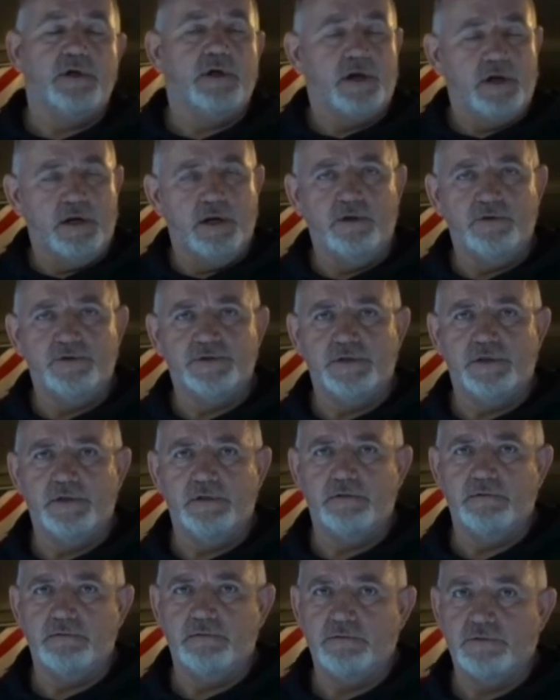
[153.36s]
closer
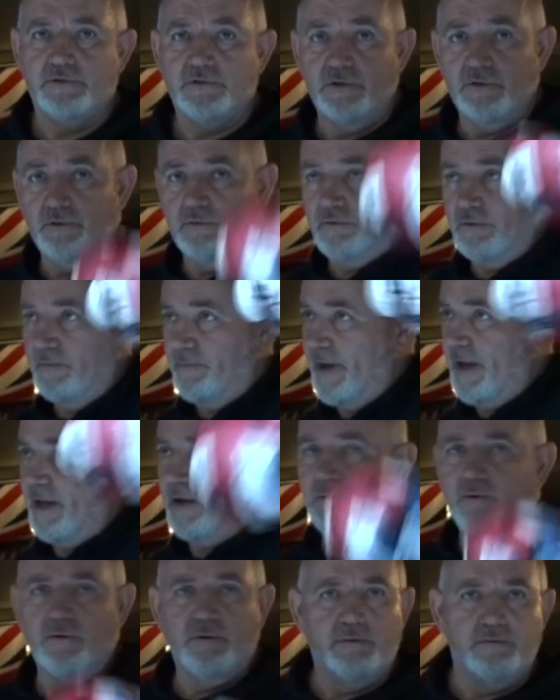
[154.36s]
to the bag
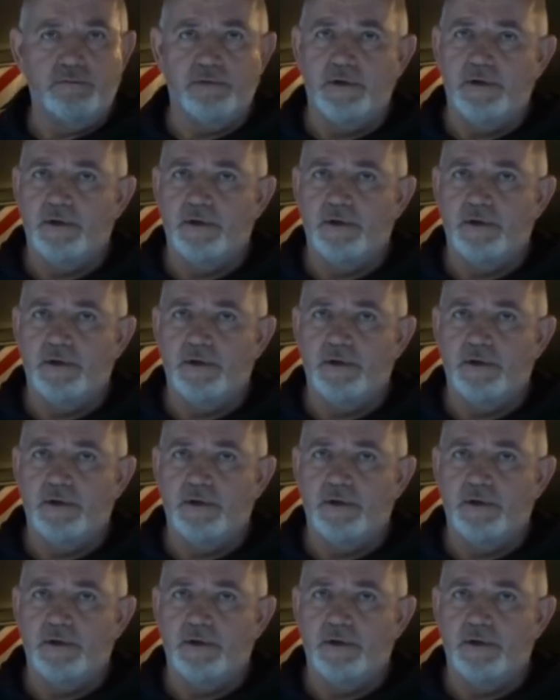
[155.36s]
wall.